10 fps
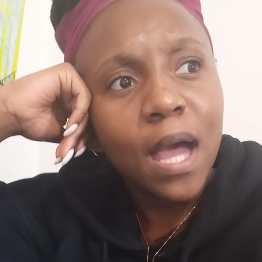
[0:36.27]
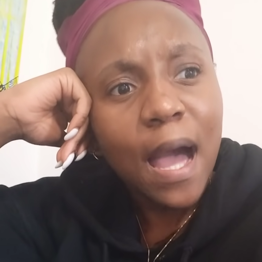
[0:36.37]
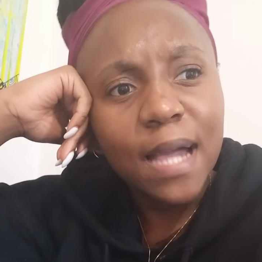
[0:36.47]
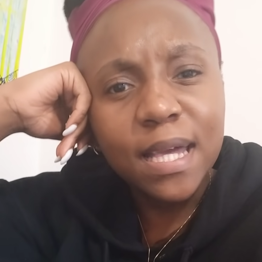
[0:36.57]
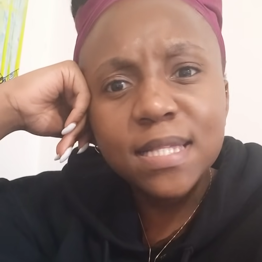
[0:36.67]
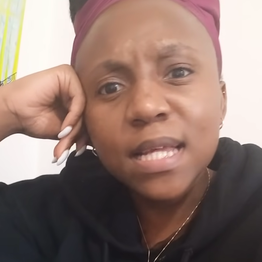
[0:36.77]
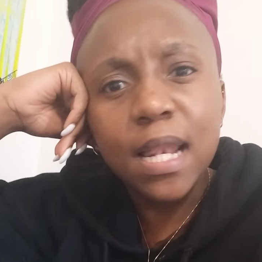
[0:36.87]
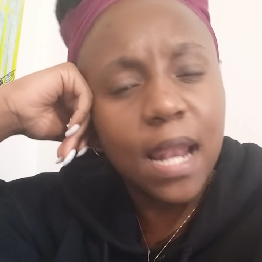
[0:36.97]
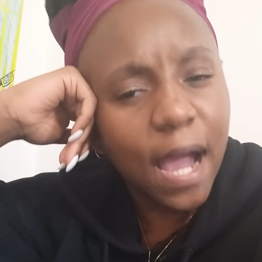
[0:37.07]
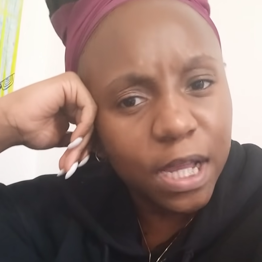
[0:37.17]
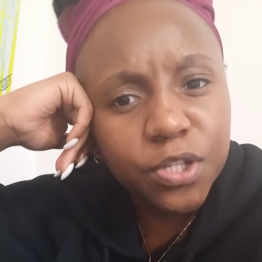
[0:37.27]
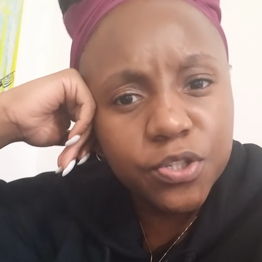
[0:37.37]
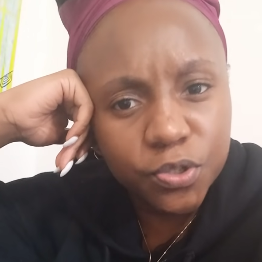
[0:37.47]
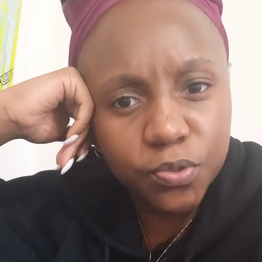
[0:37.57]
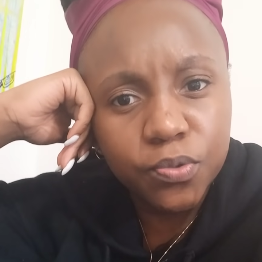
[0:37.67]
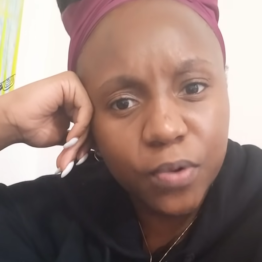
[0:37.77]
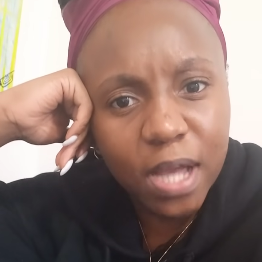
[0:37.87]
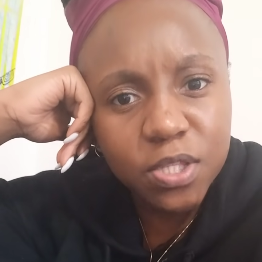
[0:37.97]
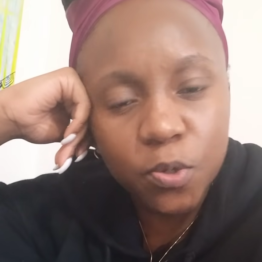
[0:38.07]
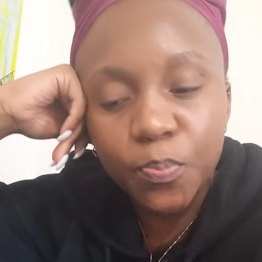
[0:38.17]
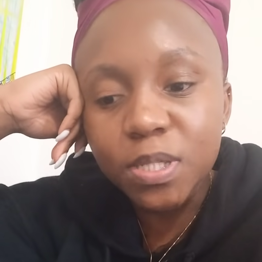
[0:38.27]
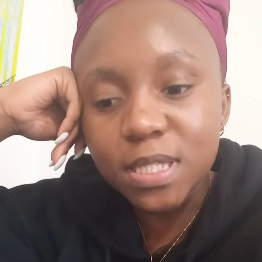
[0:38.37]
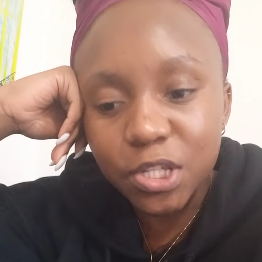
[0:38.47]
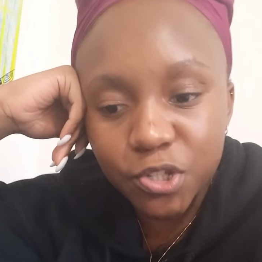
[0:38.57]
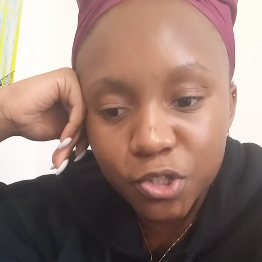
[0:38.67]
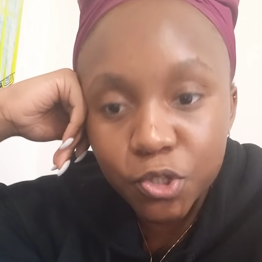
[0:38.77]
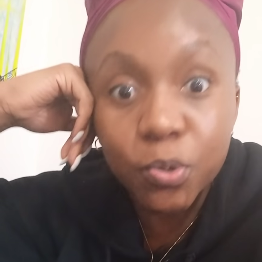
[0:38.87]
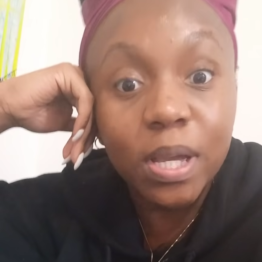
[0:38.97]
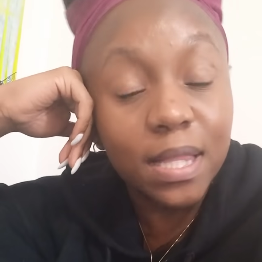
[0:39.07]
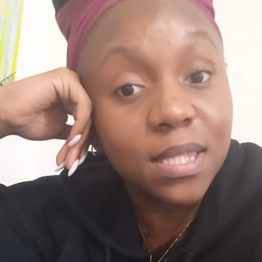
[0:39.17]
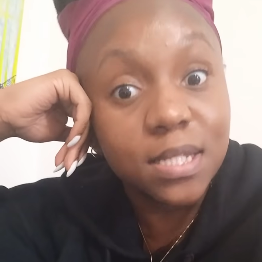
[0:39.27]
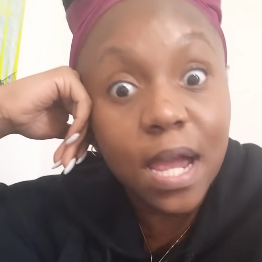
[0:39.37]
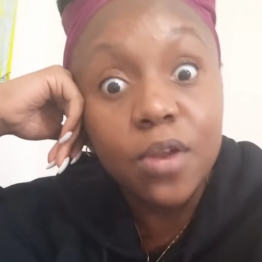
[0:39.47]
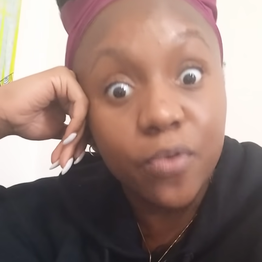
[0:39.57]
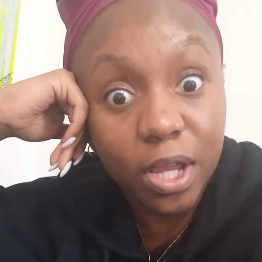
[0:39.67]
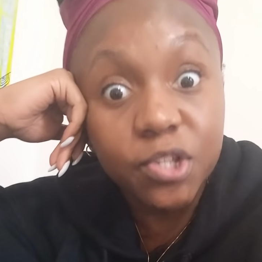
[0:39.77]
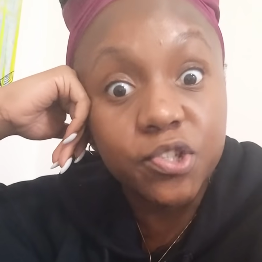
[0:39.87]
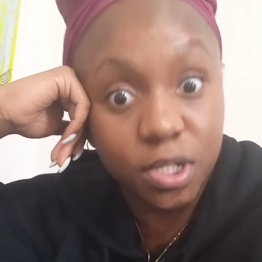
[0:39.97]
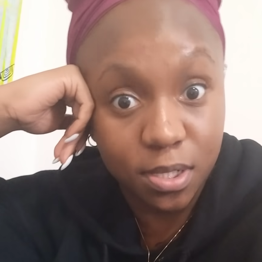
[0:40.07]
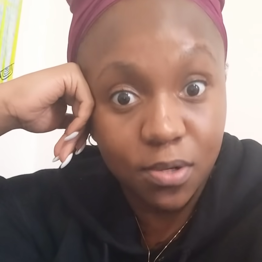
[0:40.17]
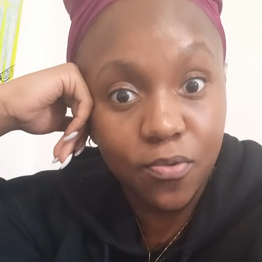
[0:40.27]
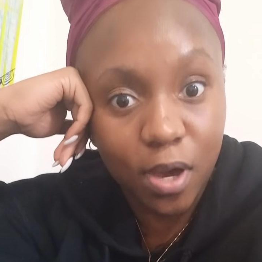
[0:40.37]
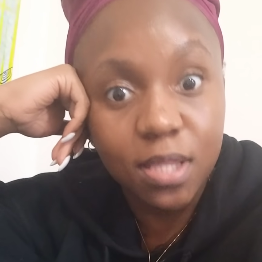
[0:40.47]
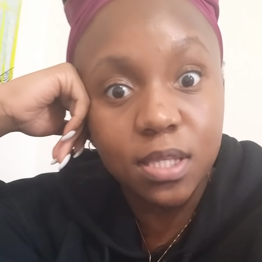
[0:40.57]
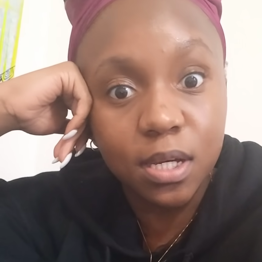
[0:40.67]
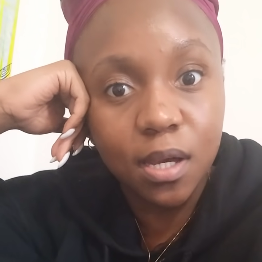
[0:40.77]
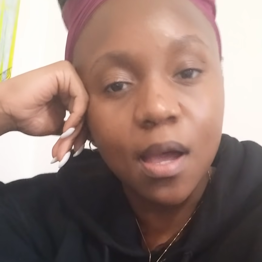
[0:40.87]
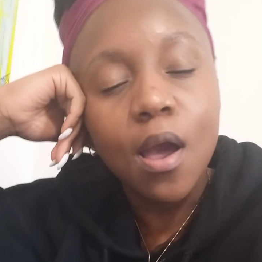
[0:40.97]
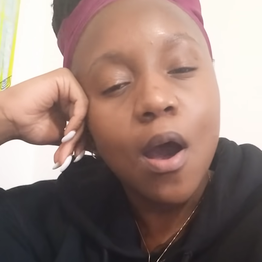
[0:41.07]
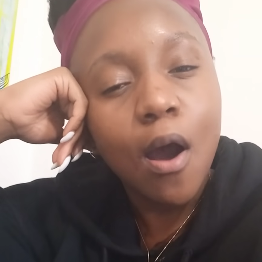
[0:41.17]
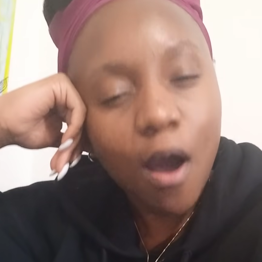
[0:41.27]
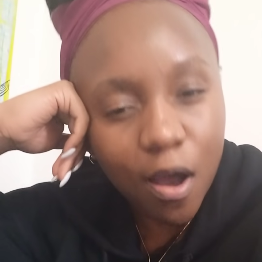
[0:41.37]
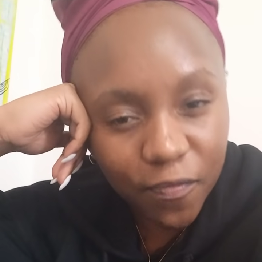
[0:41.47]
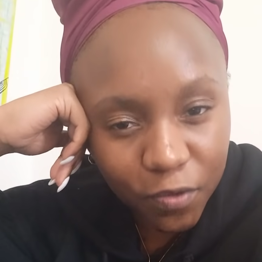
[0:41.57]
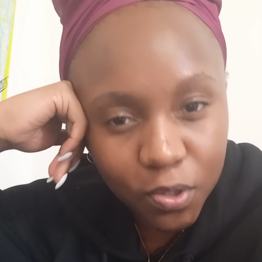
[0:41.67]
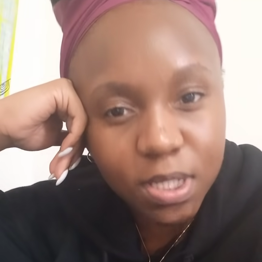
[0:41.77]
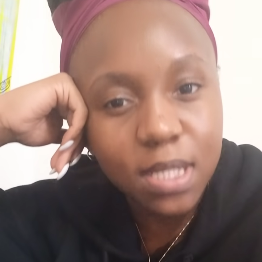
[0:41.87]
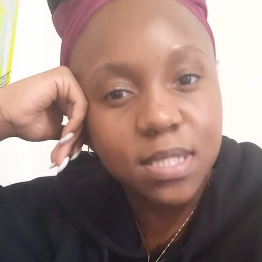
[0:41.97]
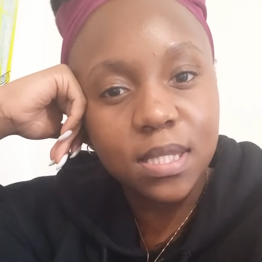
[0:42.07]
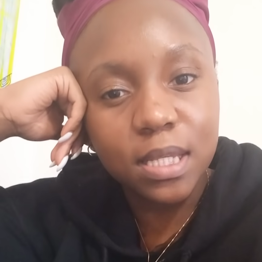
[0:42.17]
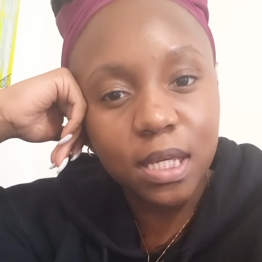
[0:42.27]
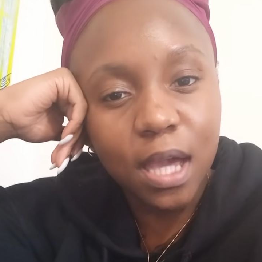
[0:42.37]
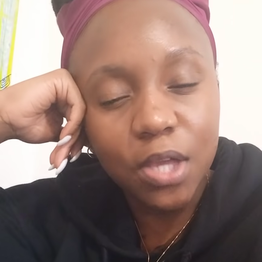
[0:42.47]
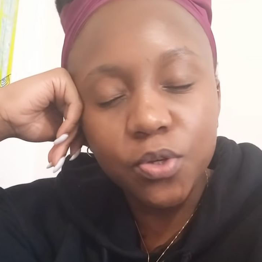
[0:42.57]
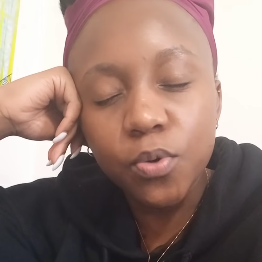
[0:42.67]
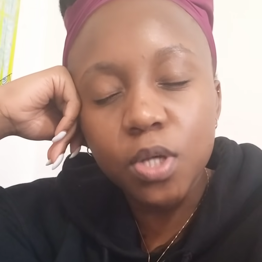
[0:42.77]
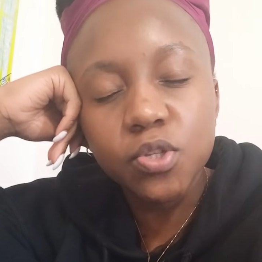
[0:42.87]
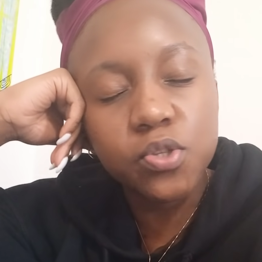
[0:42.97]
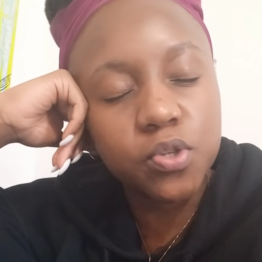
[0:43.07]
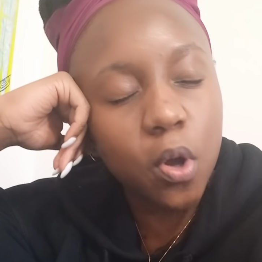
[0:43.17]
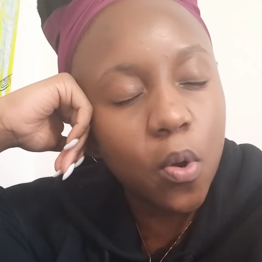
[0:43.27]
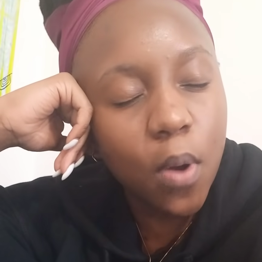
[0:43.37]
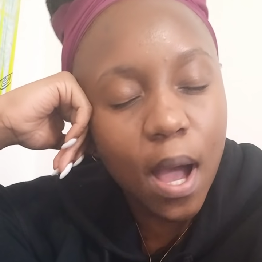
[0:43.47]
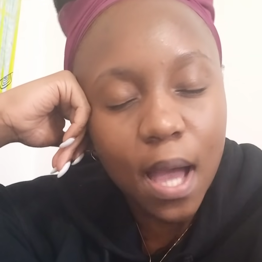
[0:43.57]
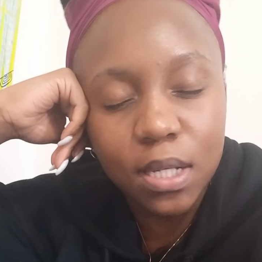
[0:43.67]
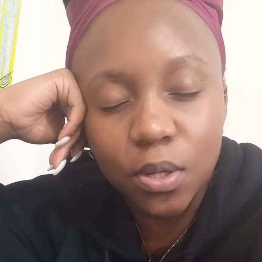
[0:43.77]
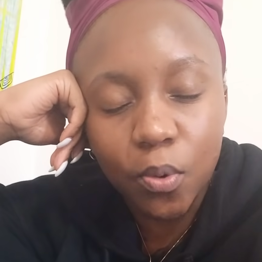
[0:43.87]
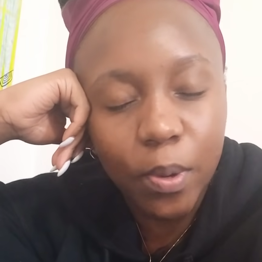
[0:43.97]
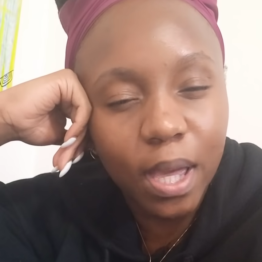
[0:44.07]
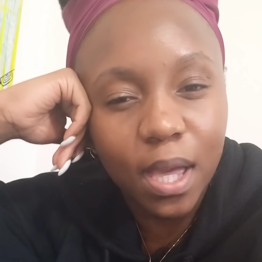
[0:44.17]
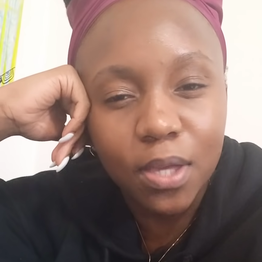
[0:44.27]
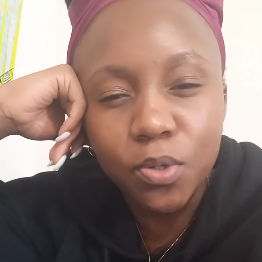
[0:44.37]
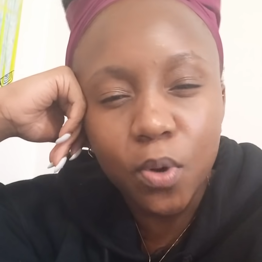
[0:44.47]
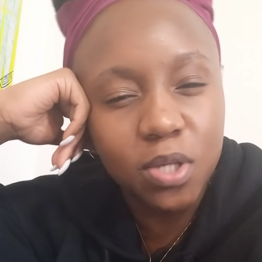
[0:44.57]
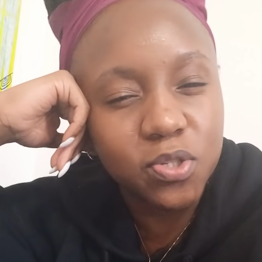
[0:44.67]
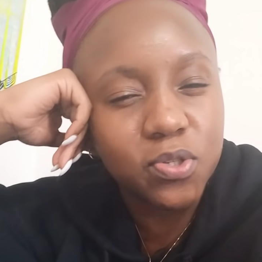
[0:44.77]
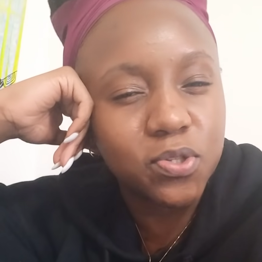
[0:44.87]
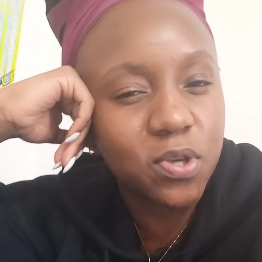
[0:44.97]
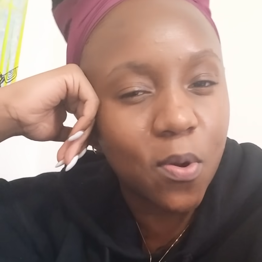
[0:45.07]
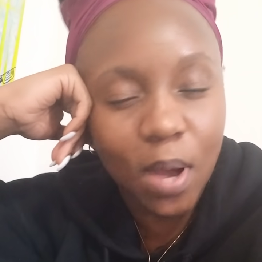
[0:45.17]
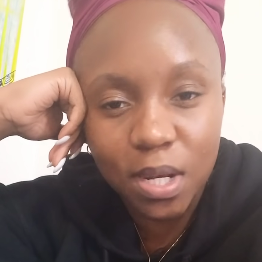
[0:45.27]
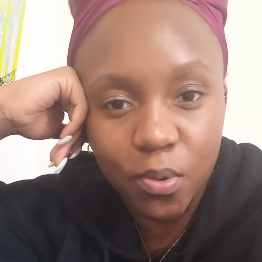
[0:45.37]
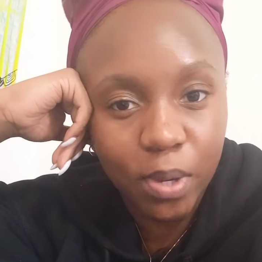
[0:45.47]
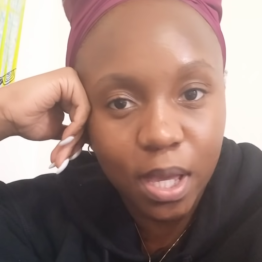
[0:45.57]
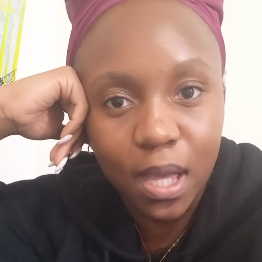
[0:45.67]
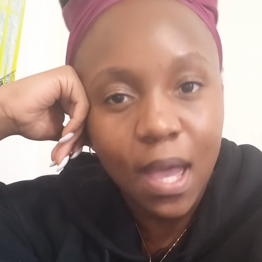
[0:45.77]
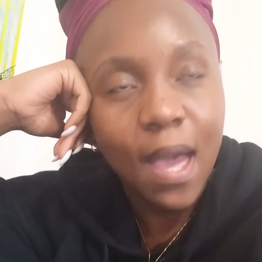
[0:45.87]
I guess aligned you, right? So positioned you in the direction, rather, of your destiny, and you are so unaware. You are so unaware.